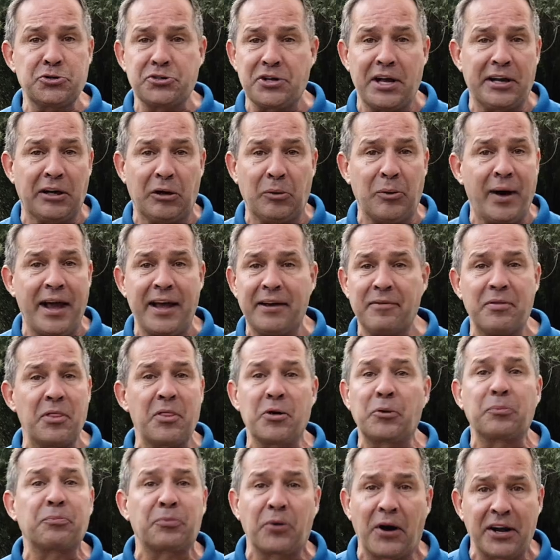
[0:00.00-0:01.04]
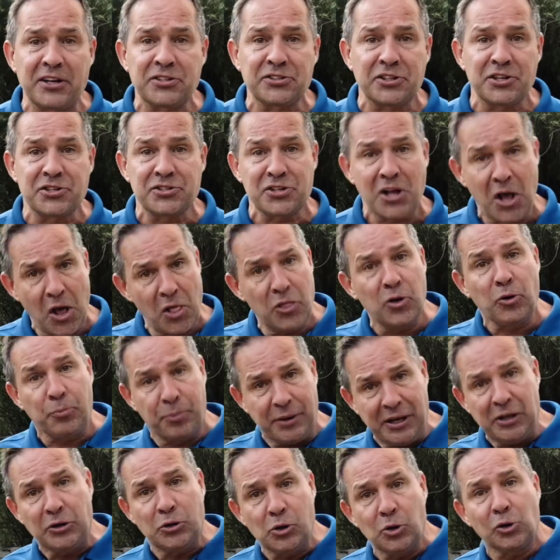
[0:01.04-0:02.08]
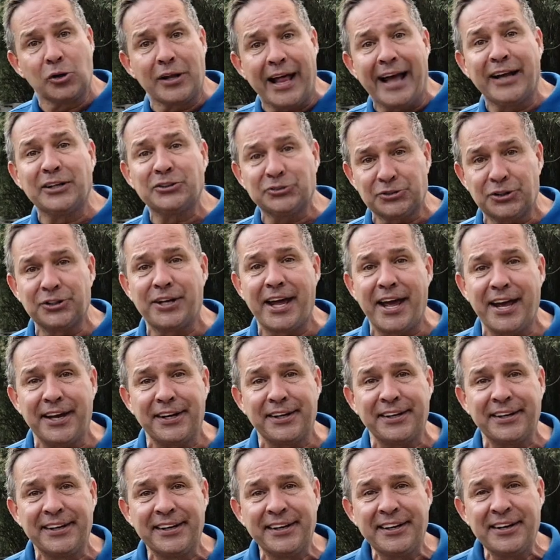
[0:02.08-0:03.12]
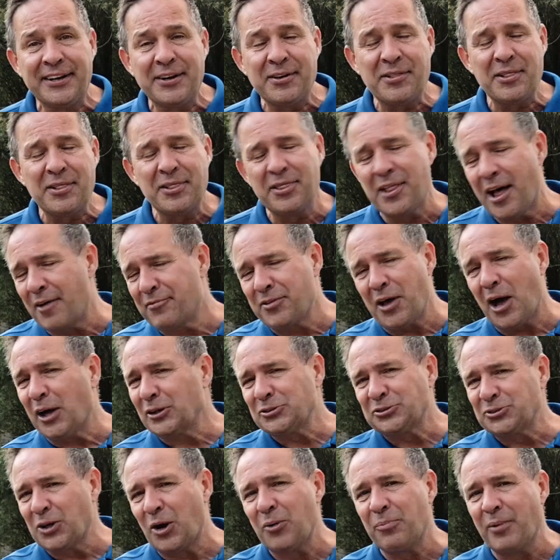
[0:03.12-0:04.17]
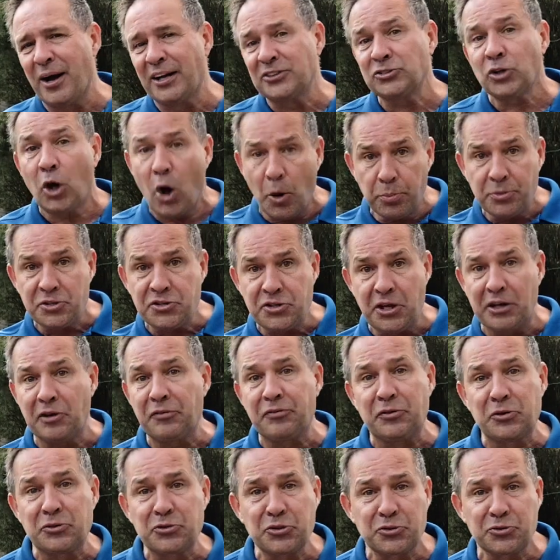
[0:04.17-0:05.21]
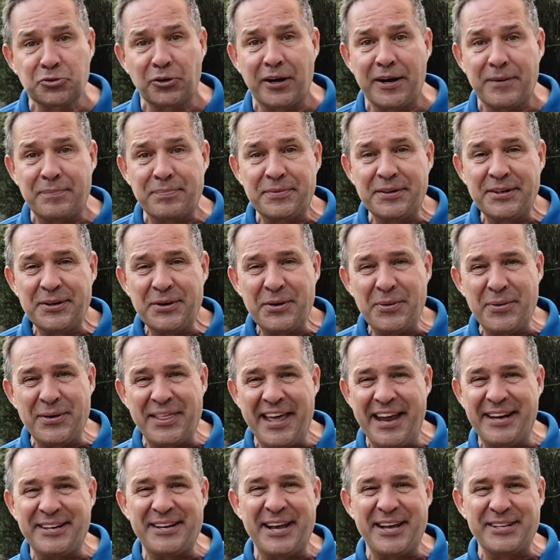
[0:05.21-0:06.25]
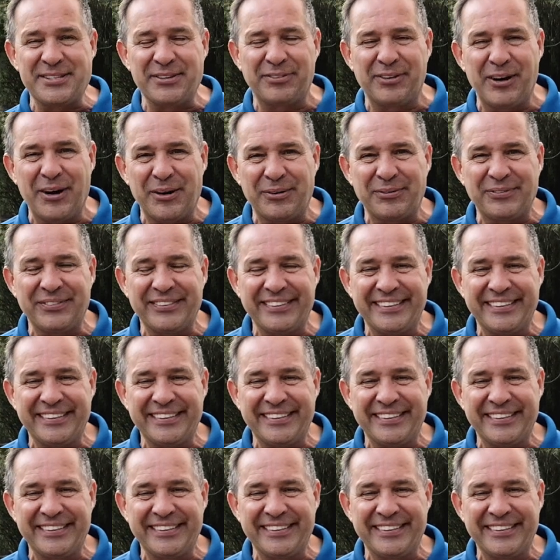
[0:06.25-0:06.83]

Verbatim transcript: sent our way, they're priceless. They're being utilized today. Love y'all so much. Hope to see you in a future trip with Eight Days of Hope.